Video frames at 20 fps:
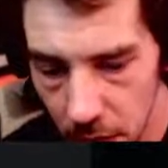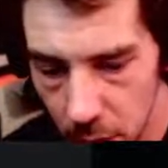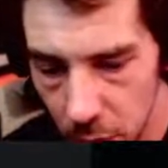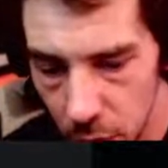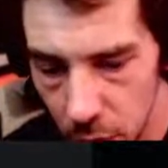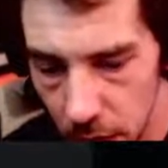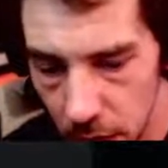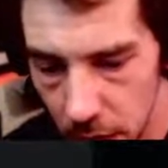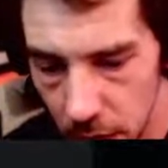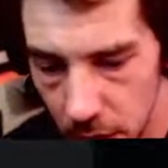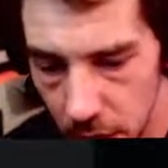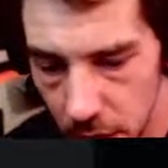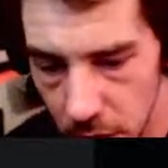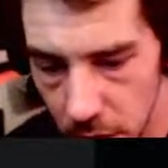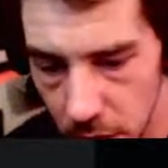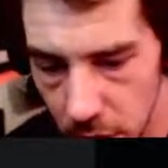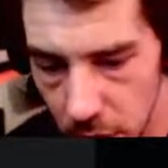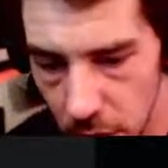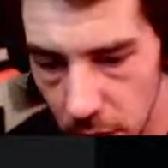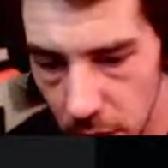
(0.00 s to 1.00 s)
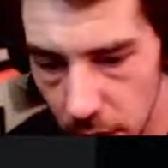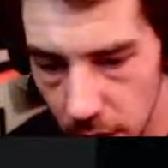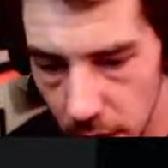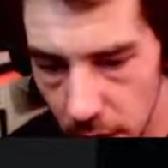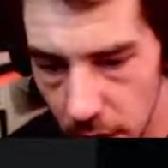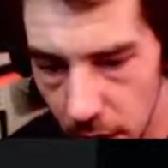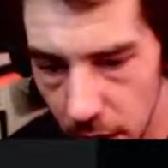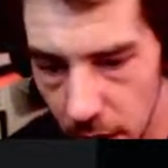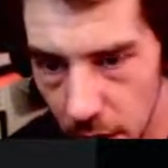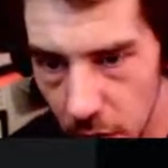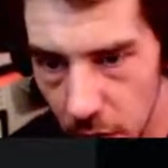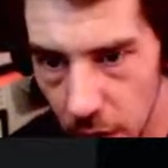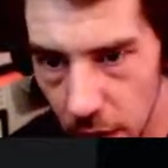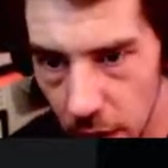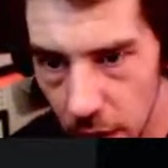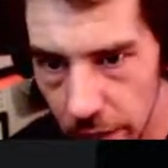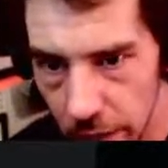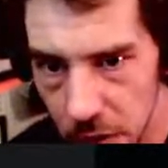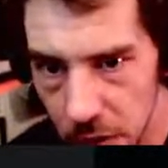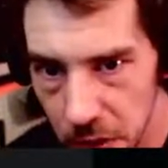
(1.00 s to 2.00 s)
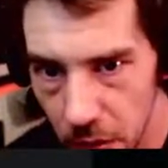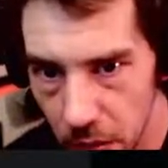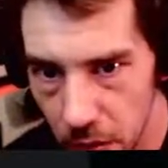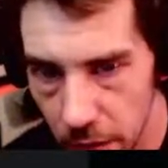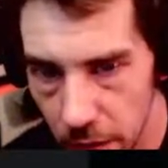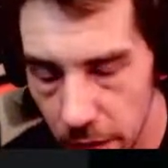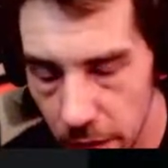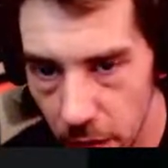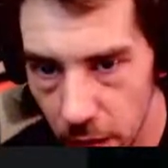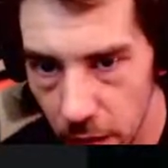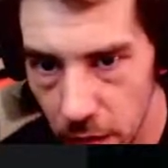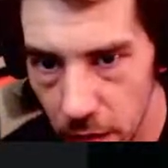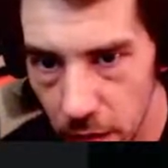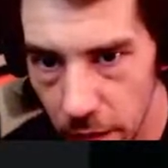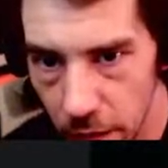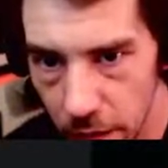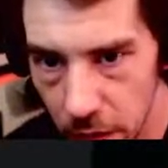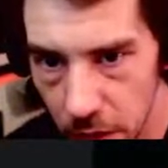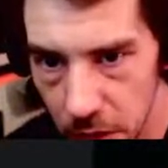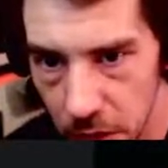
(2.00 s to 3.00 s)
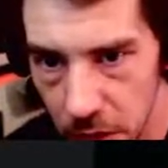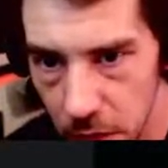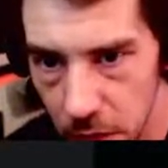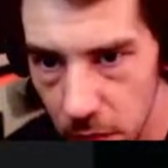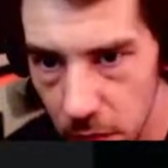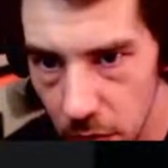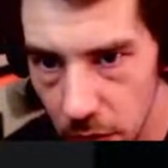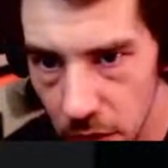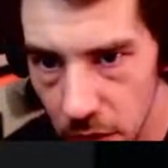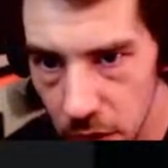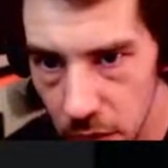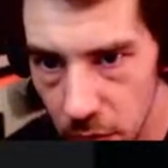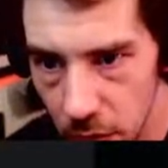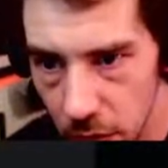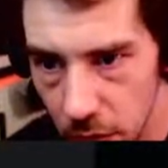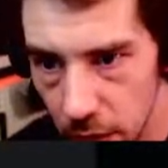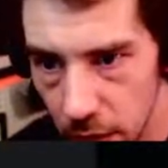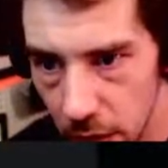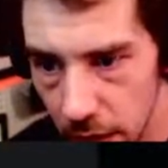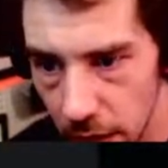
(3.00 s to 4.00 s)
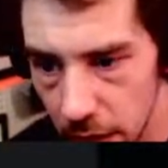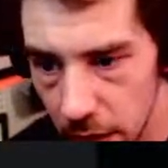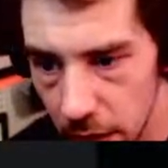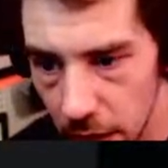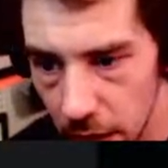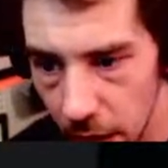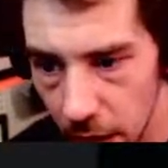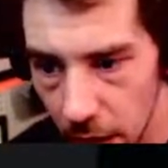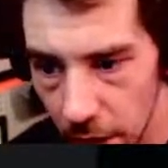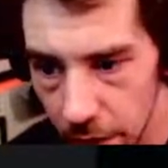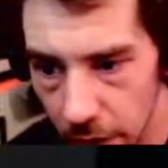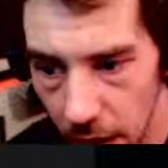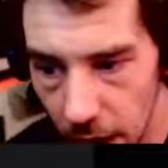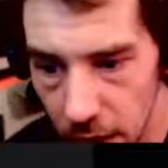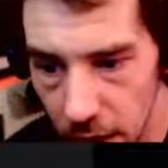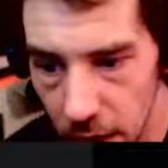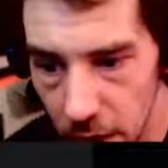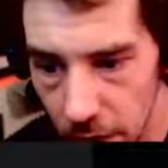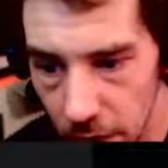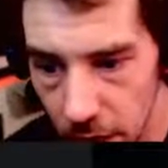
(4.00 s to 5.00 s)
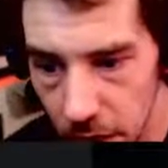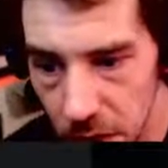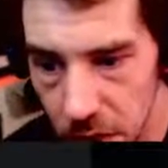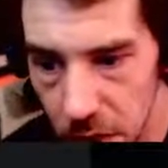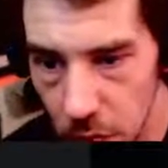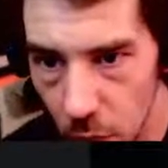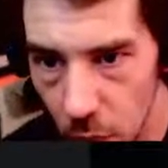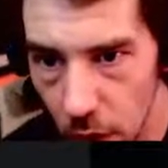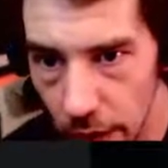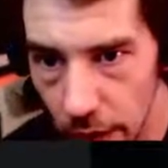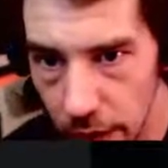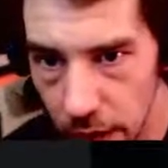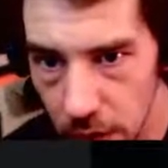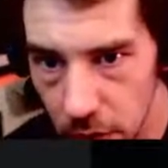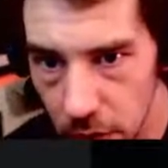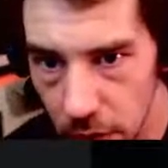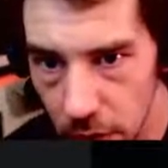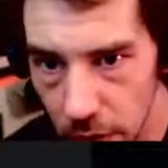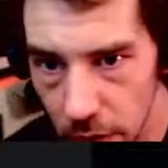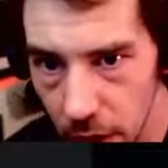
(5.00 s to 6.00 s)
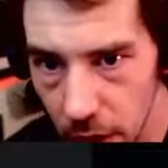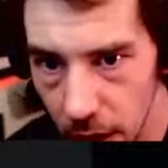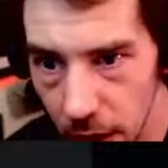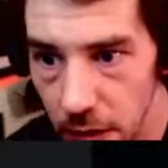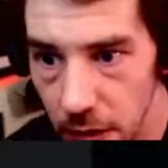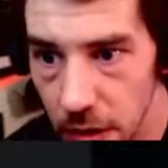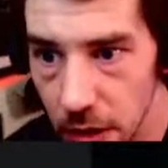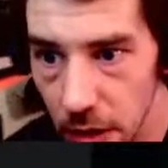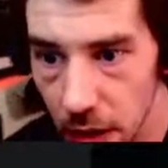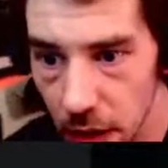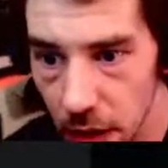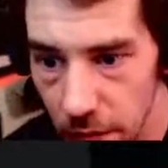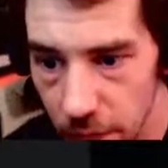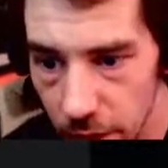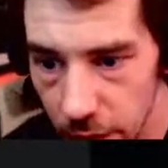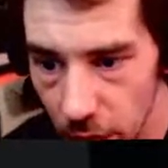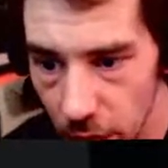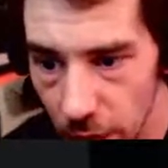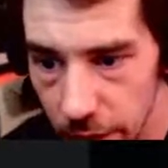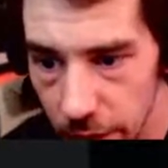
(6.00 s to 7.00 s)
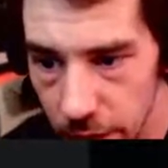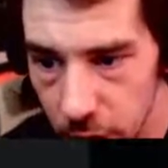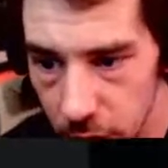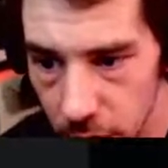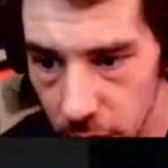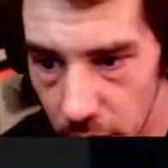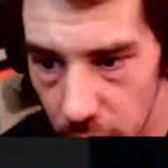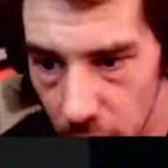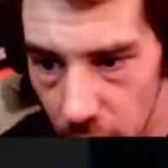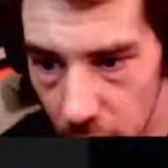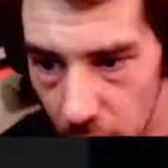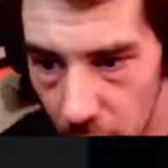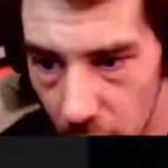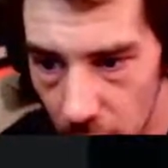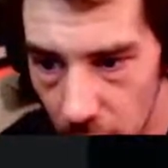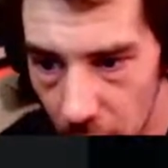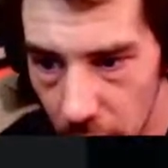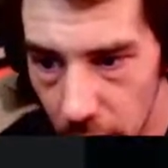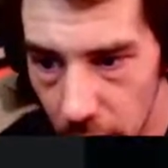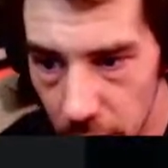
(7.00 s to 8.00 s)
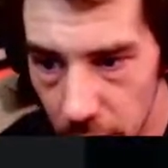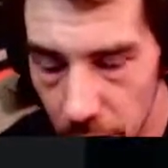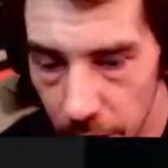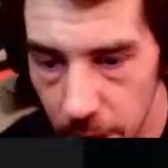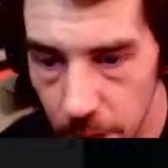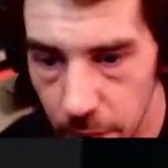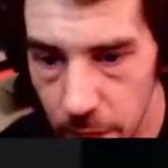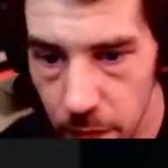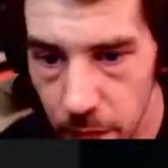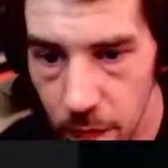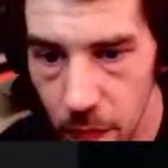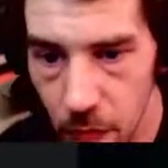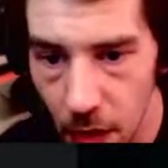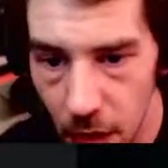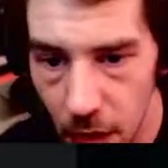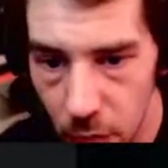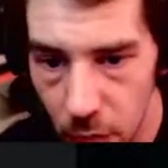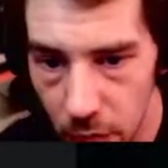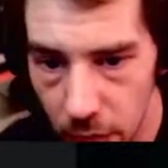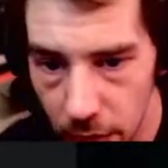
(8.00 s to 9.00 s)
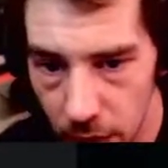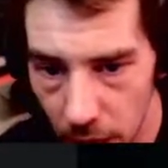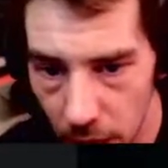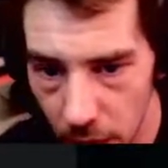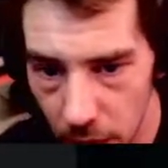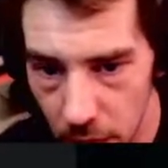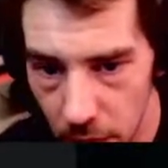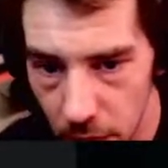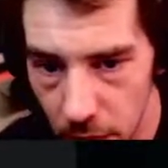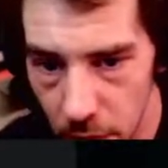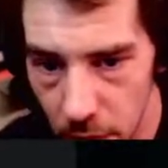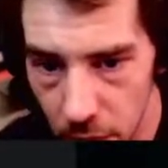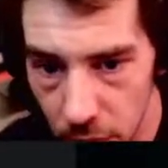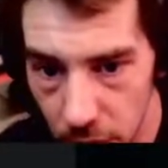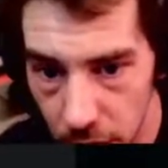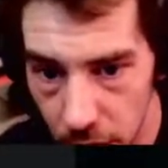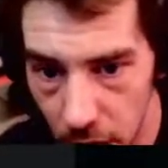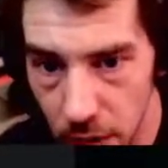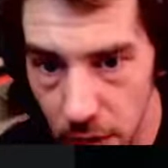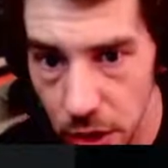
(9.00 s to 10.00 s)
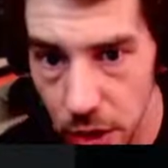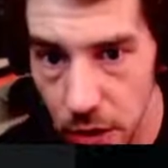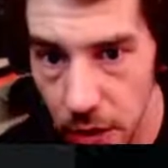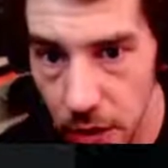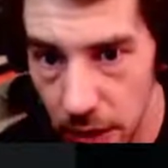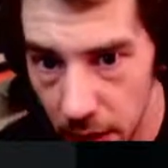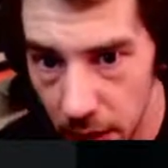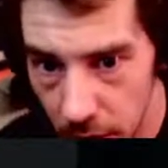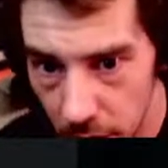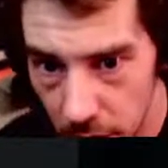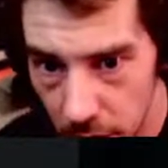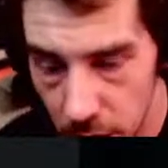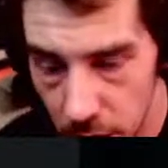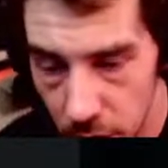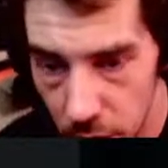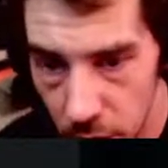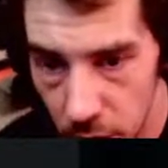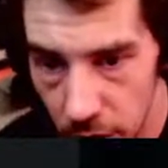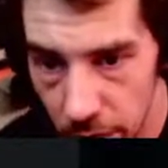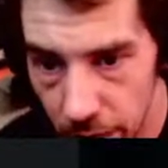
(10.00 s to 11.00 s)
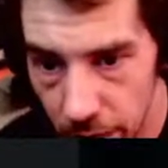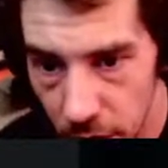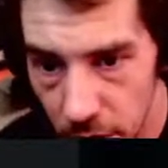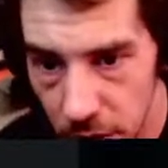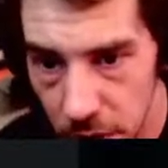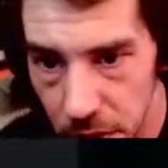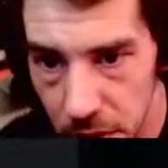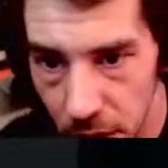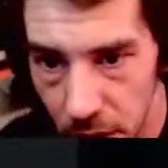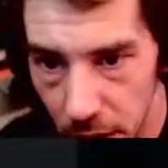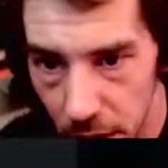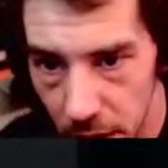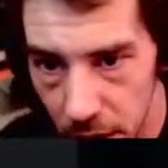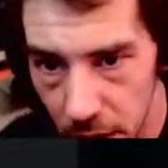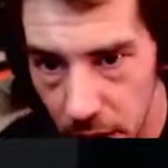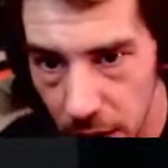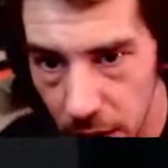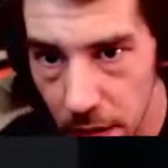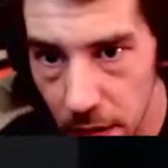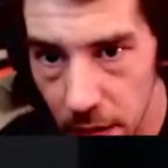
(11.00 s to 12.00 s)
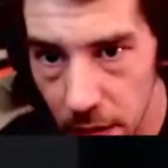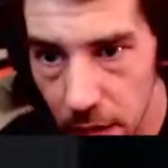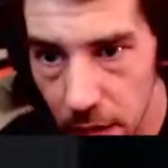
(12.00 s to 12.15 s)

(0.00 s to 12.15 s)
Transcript: put into a category of its own of controversy, which we would likely have activists wanting to look at to get involved with the drama, it would then potentially reverse any